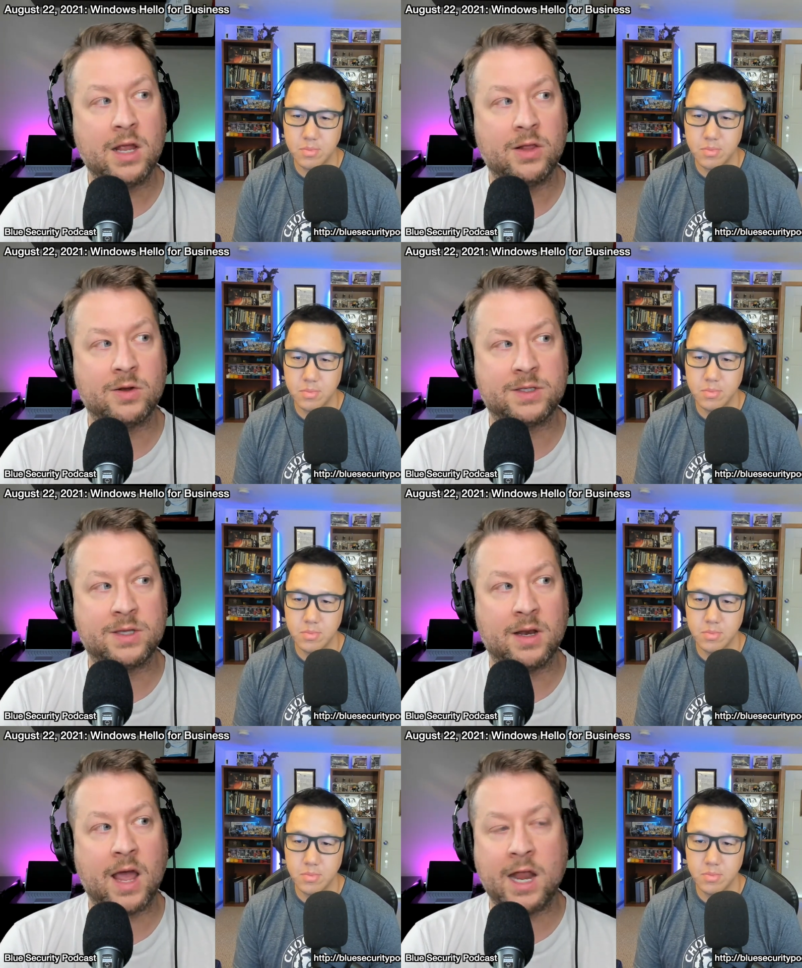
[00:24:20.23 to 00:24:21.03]
Speaker 1: There's
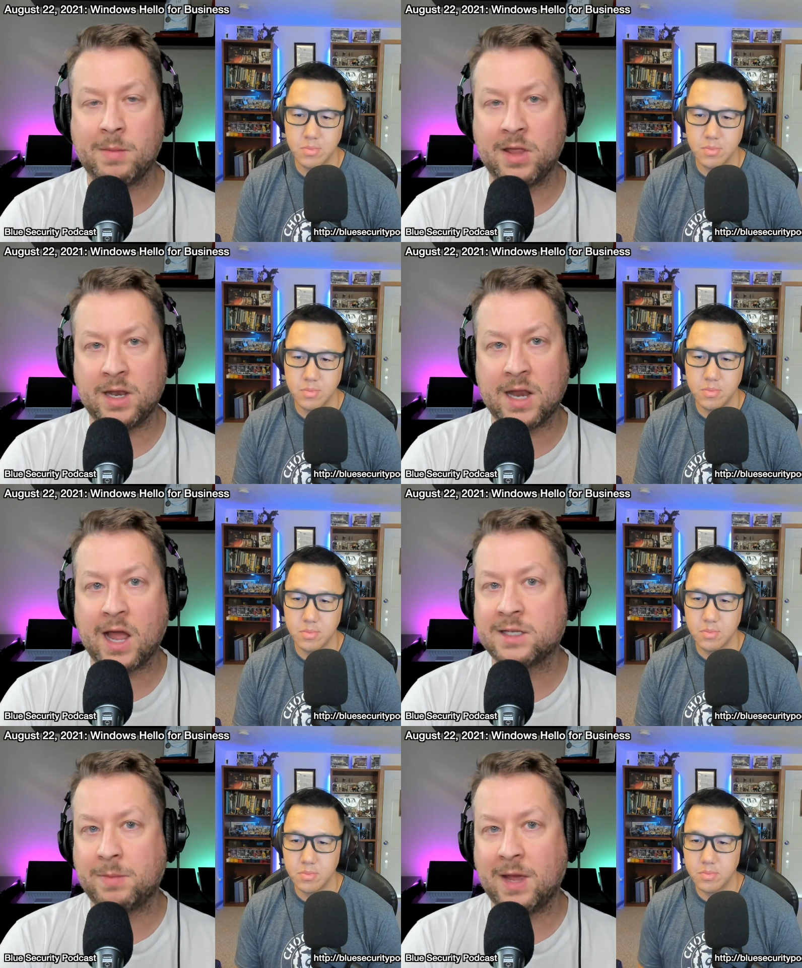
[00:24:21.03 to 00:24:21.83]
an item on the
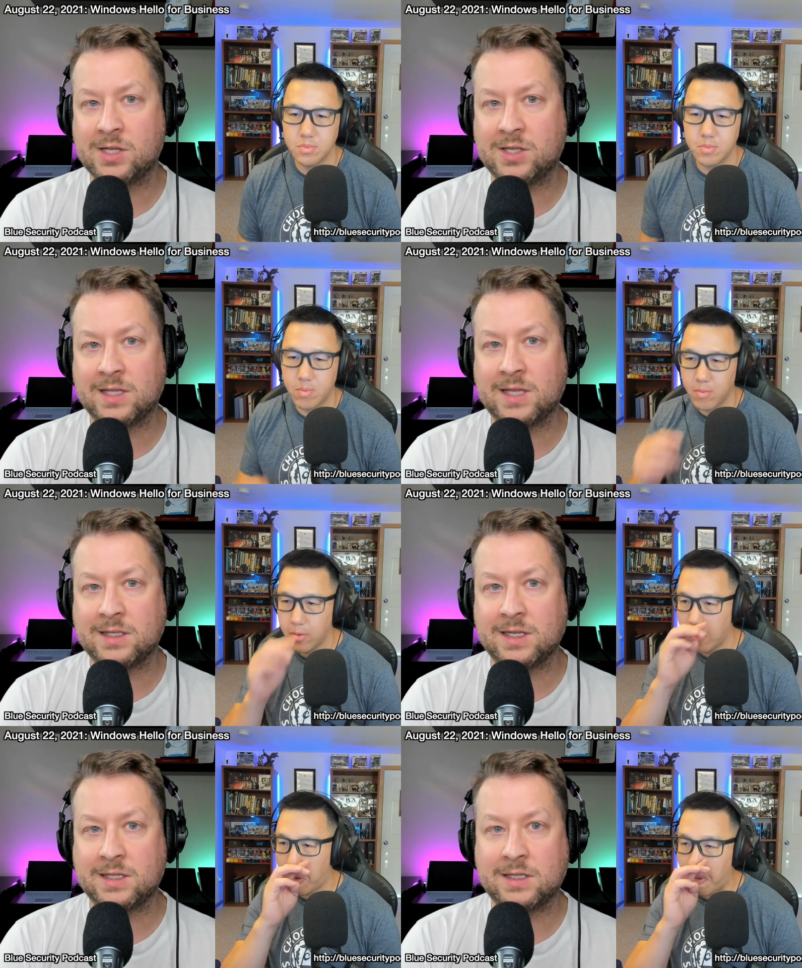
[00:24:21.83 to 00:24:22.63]
docs page that
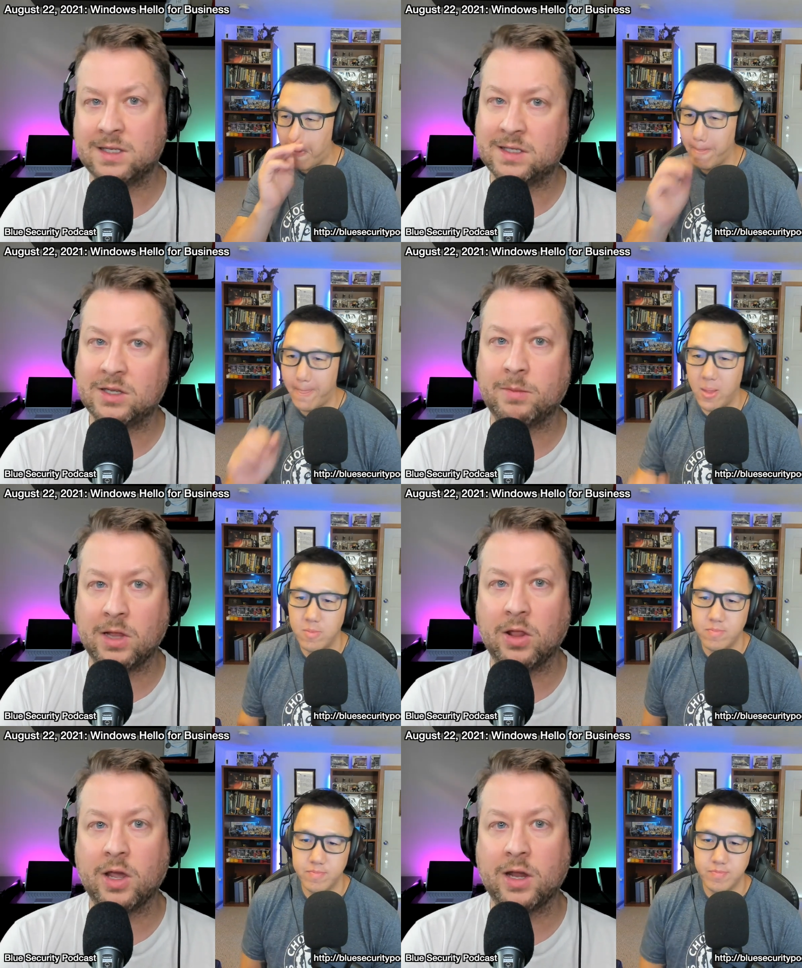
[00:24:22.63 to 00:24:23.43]
says it's still
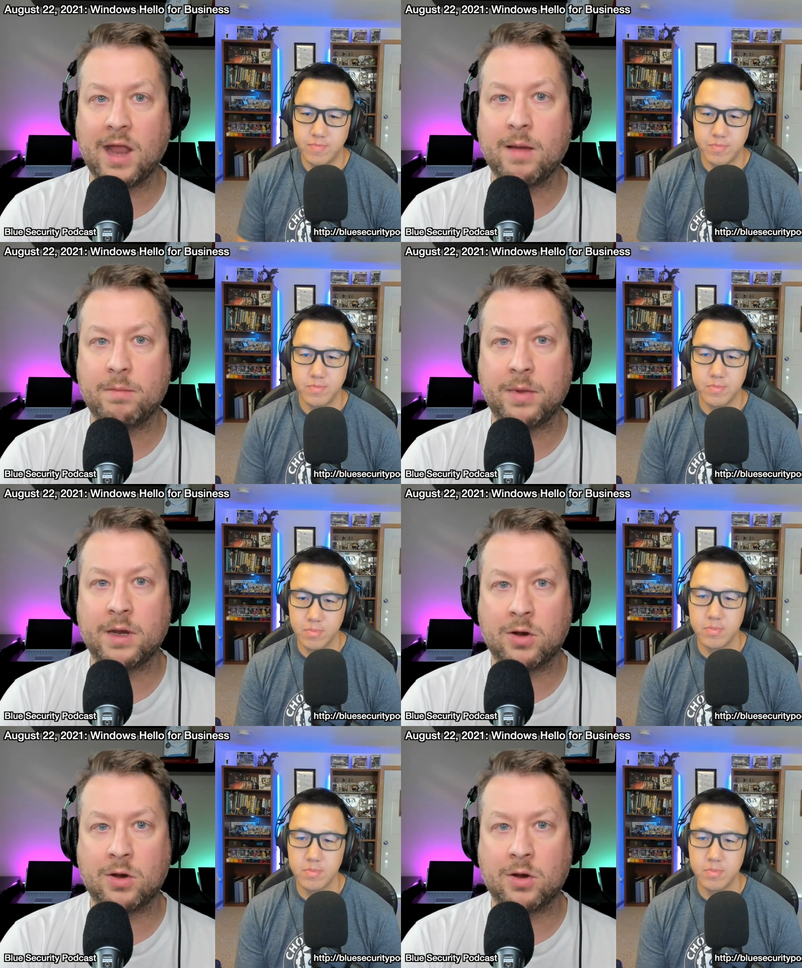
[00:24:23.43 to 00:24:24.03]
being looked at, but